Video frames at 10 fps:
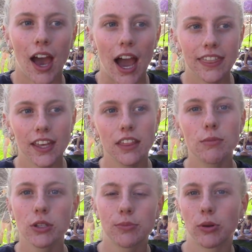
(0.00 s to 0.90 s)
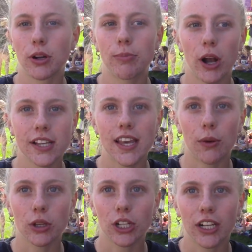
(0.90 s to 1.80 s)
I think the most important part is
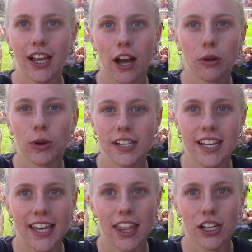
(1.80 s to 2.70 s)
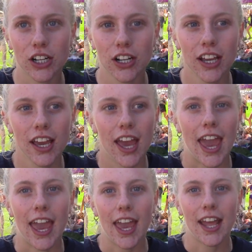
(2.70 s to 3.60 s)
that we're learning how to work together.
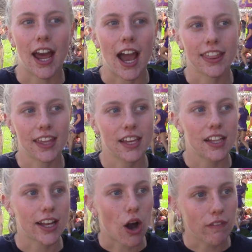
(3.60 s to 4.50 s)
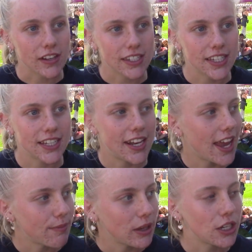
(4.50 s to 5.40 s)
And I think like obviously
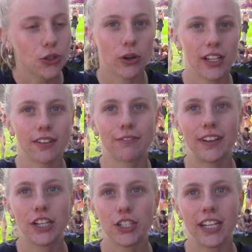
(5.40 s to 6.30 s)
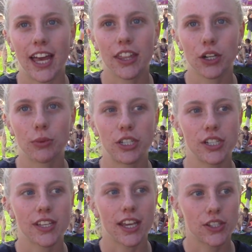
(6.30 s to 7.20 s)
today me and Jordan finished together, which
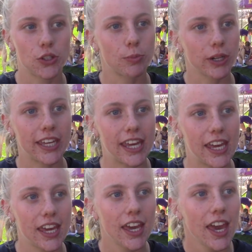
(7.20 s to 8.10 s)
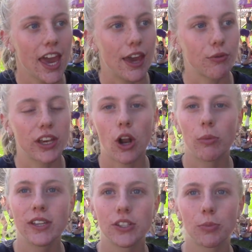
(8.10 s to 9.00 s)
is like super key. If we can all
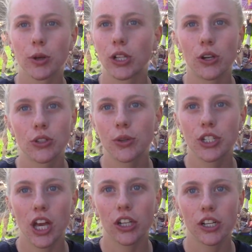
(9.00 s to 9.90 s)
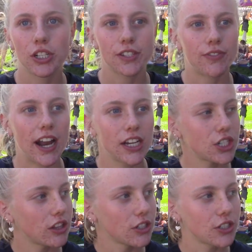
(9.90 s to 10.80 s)
be super close to each other and just find
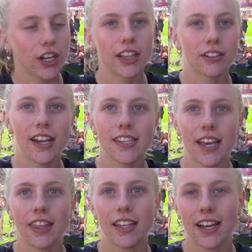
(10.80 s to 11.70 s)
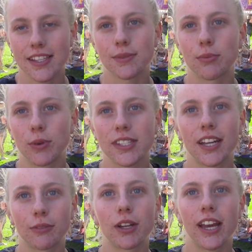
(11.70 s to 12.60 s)
each other during the race, I think that's what's
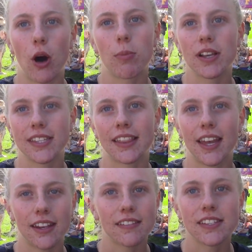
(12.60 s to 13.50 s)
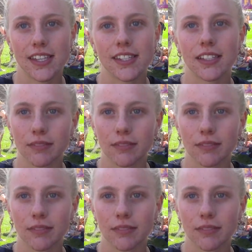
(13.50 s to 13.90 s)
going to really help us at the end of the season.